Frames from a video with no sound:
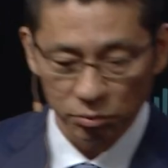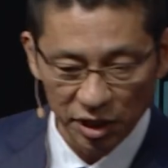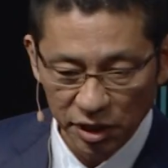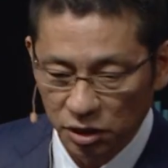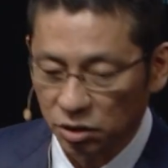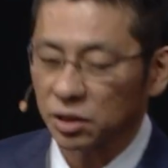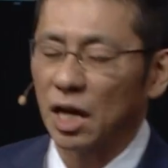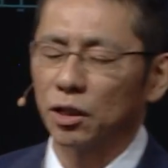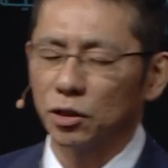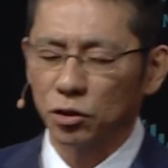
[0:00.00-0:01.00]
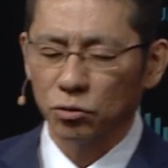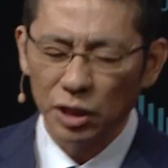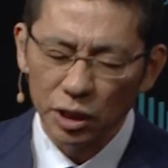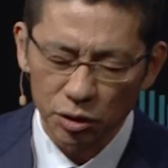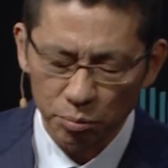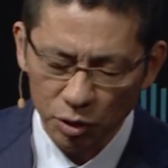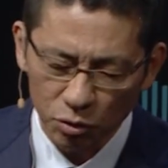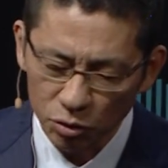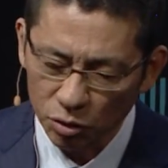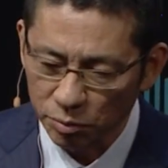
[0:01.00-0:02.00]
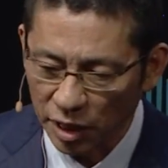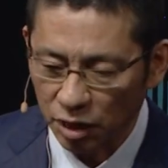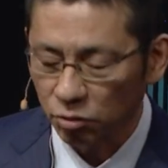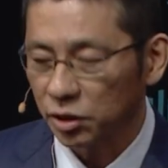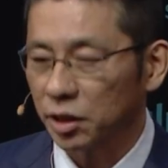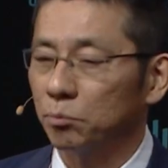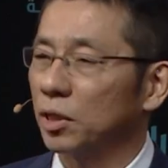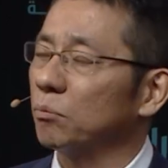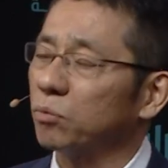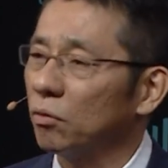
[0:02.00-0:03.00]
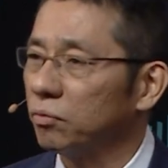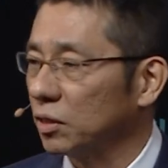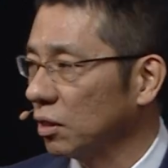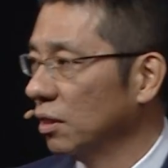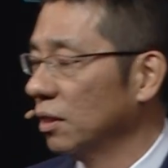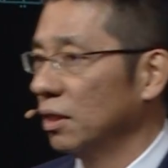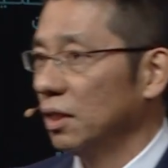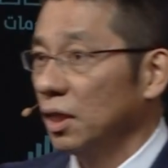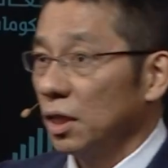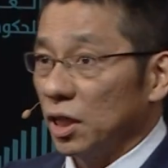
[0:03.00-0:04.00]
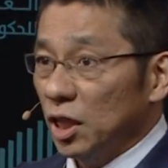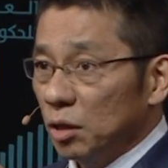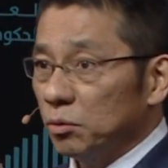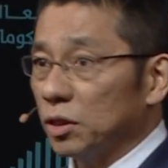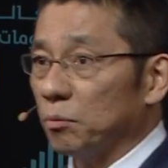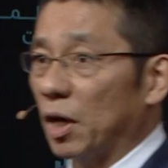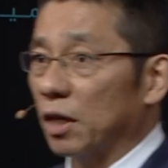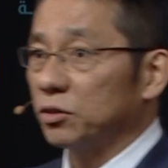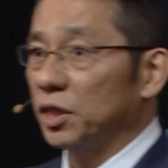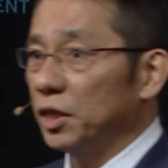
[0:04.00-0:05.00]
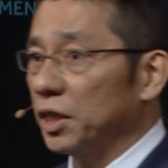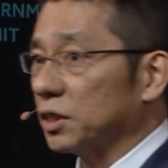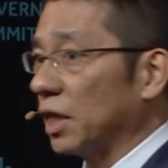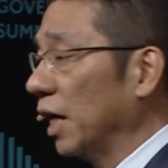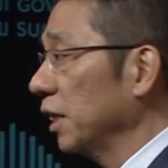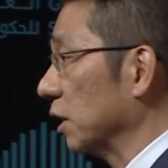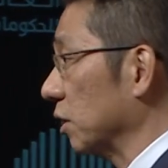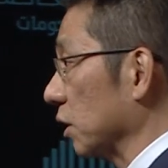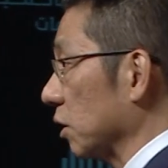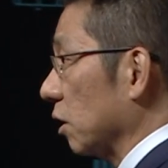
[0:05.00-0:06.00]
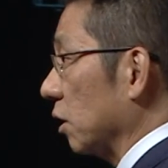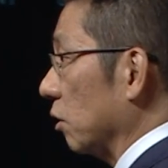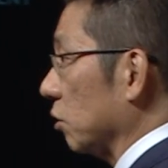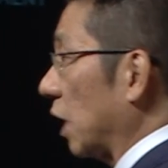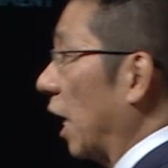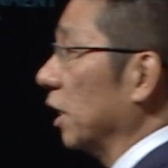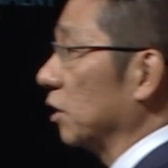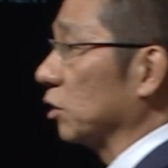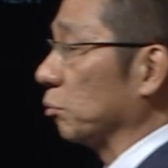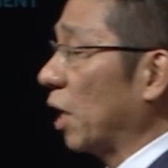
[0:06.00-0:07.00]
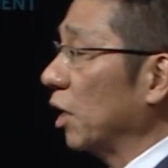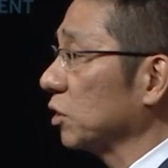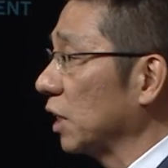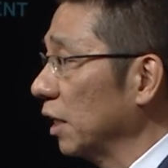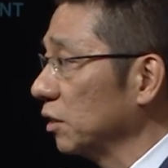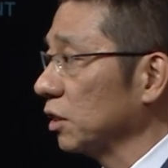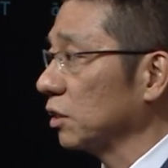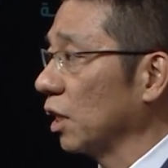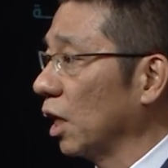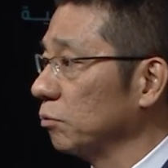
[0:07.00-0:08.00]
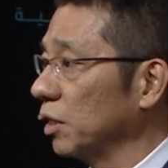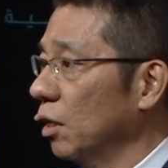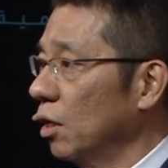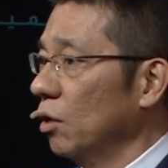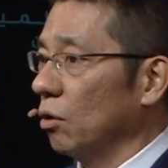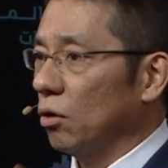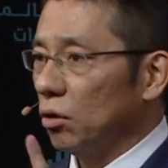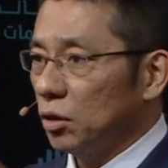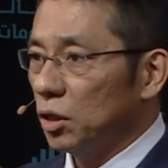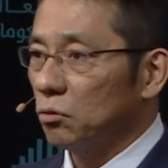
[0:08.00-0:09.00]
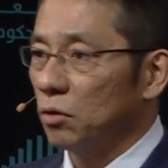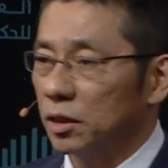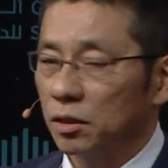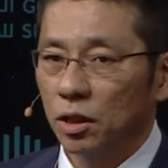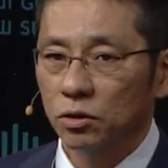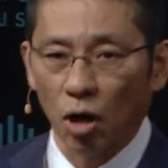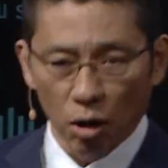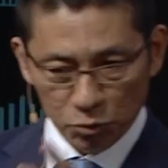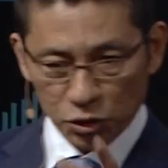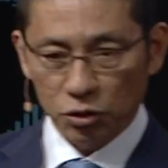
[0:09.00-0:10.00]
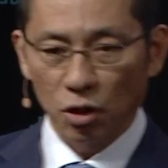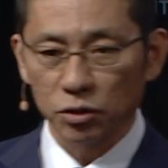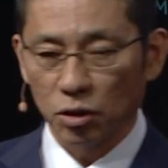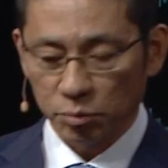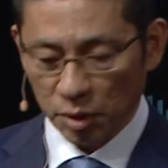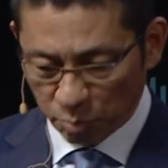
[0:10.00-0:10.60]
of the yeast. Thank you, yeast. Because of that, we can make a profit. Even the bacteria scientists, bioscientists have the only one tombstone of the